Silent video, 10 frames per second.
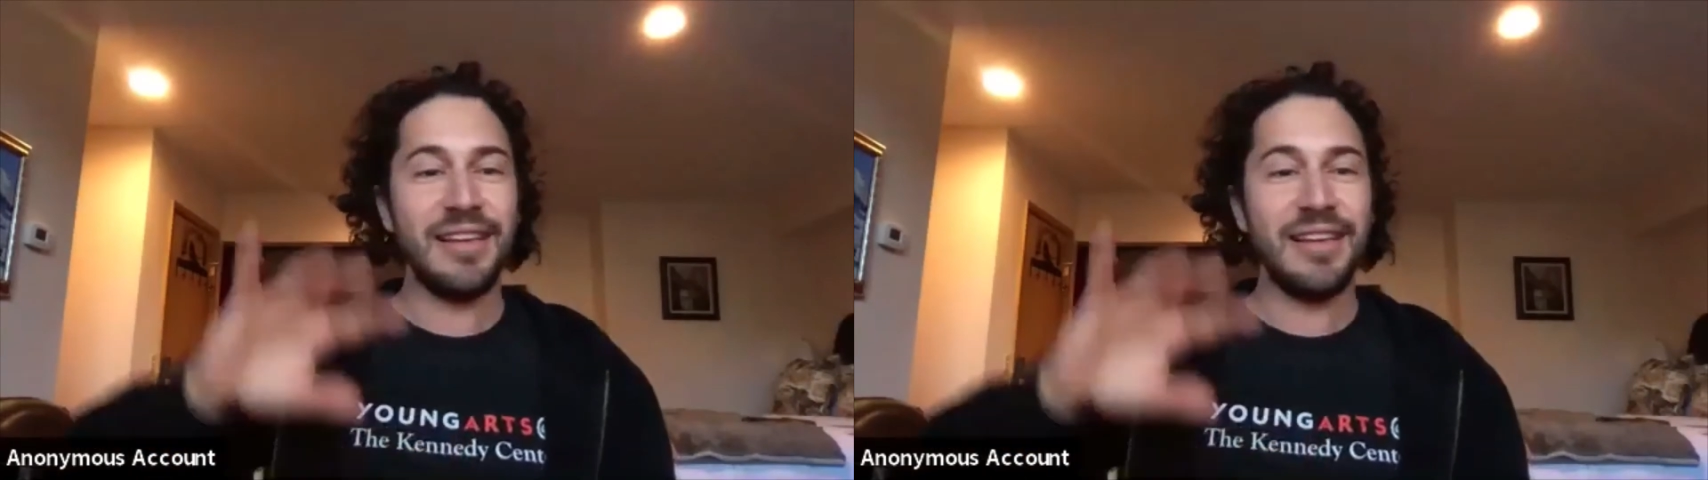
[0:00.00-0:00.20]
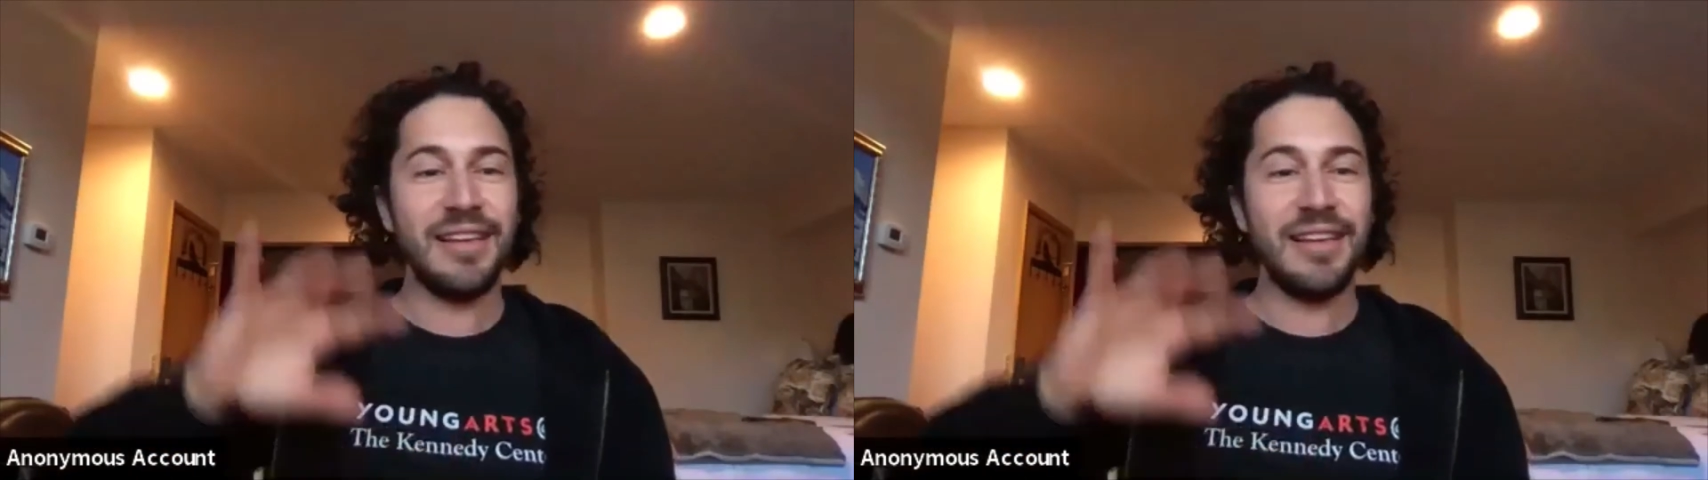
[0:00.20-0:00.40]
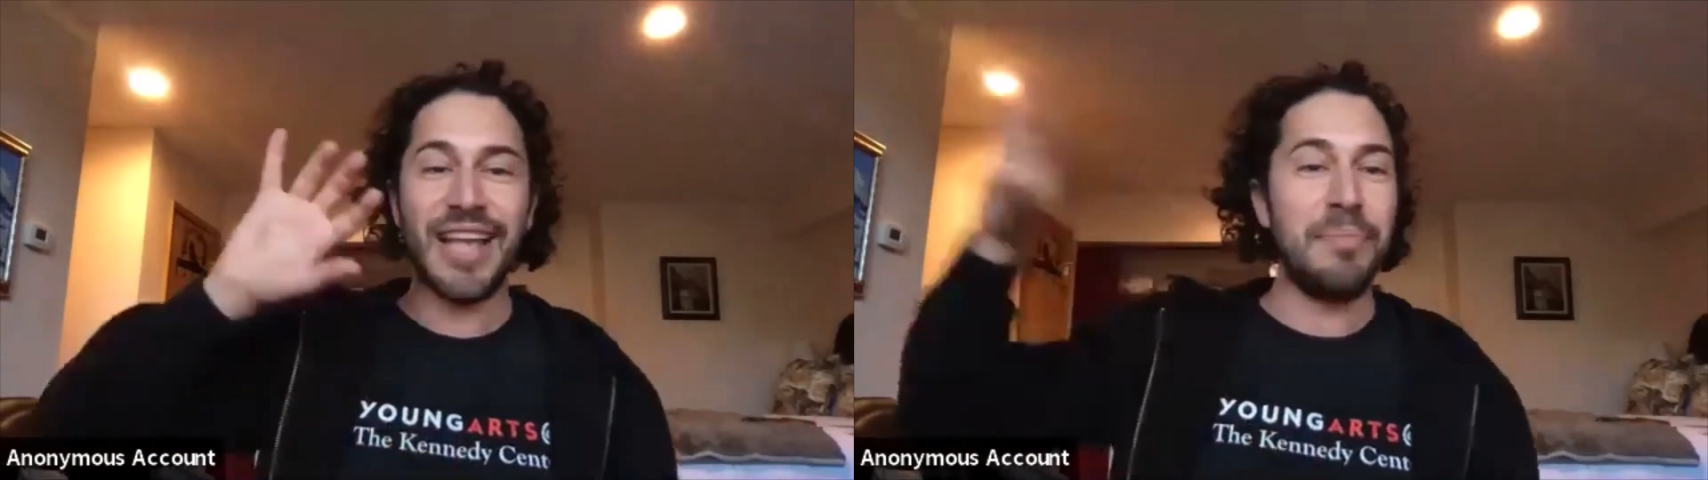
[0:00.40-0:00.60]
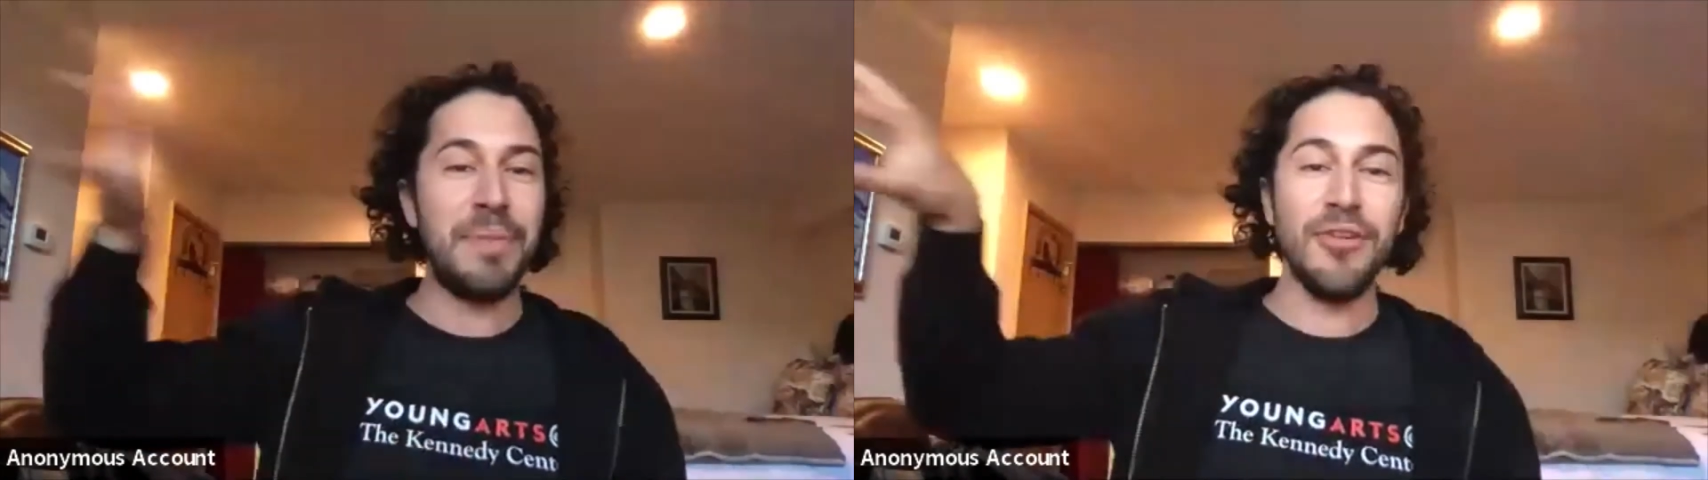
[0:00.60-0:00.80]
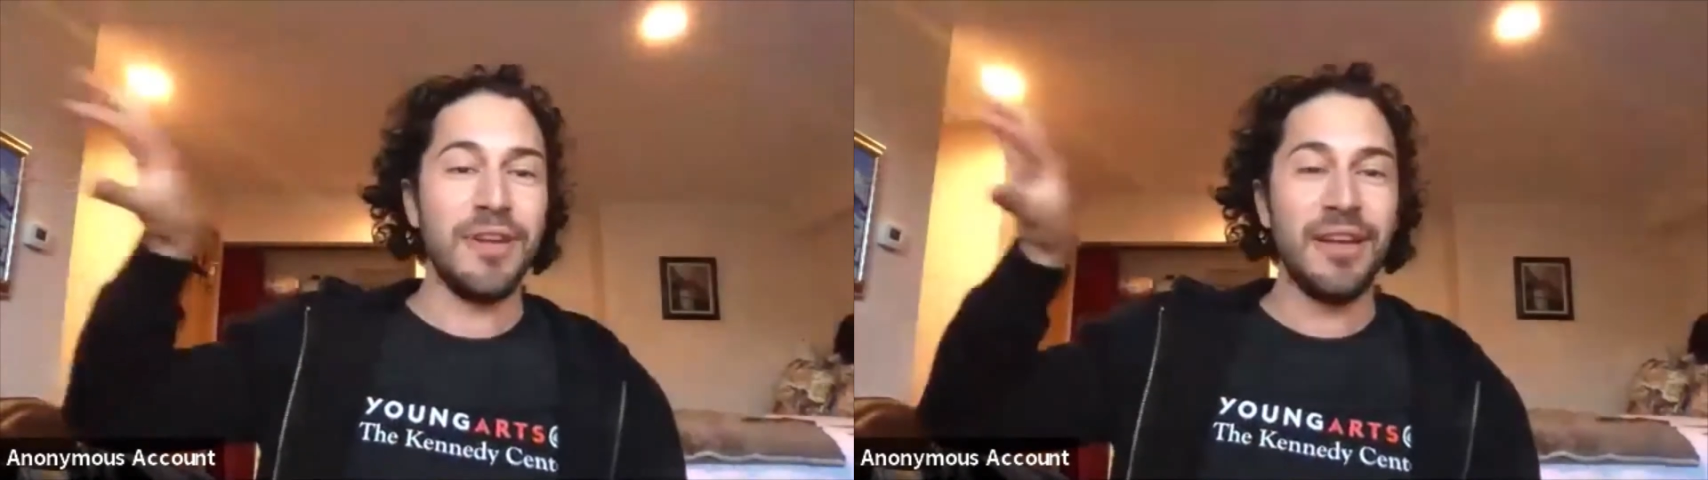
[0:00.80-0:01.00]
in
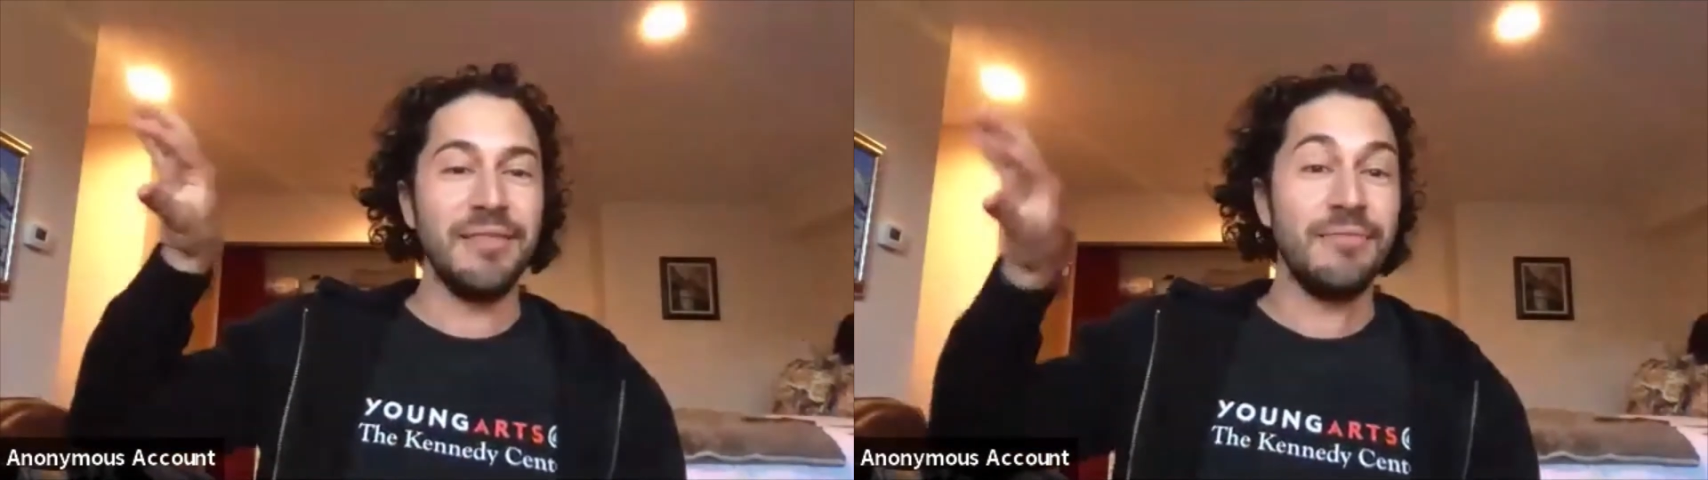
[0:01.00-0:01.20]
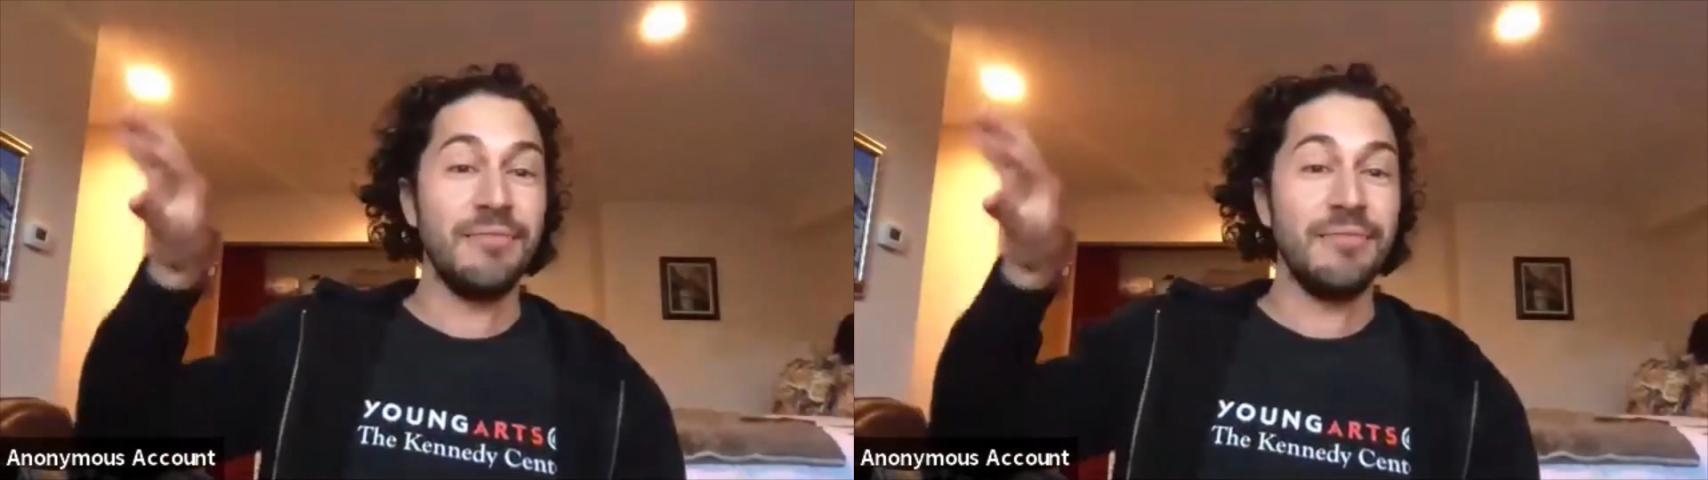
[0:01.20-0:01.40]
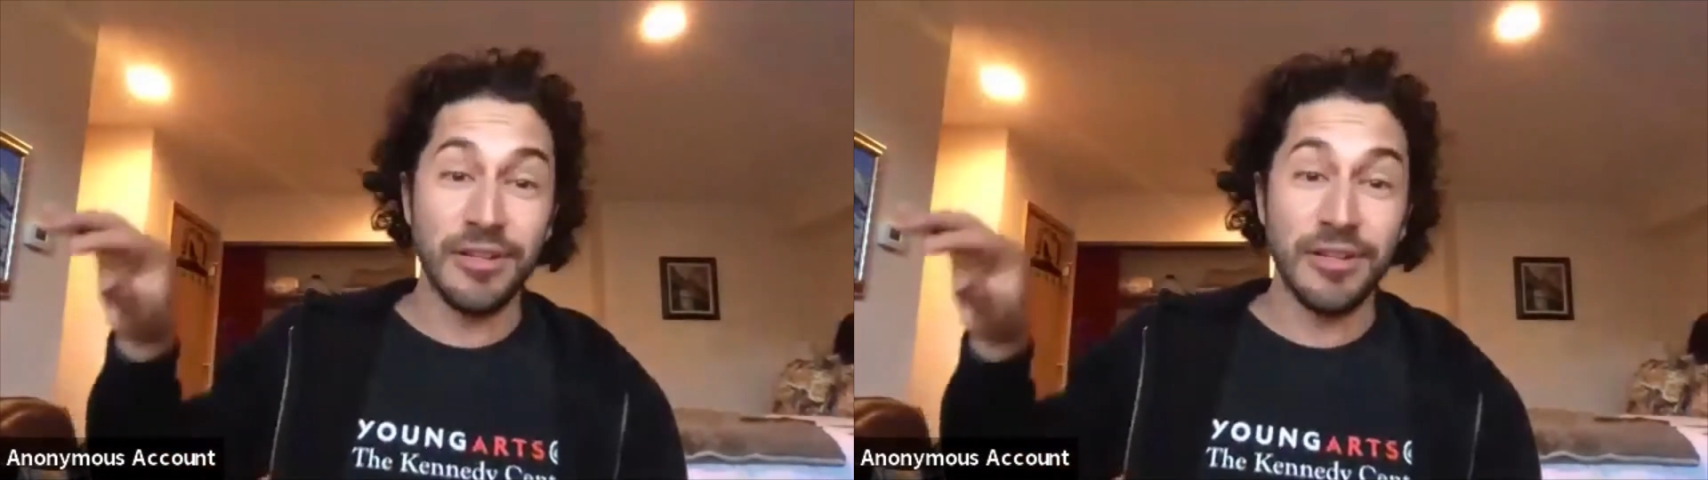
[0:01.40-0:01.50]
Siberia,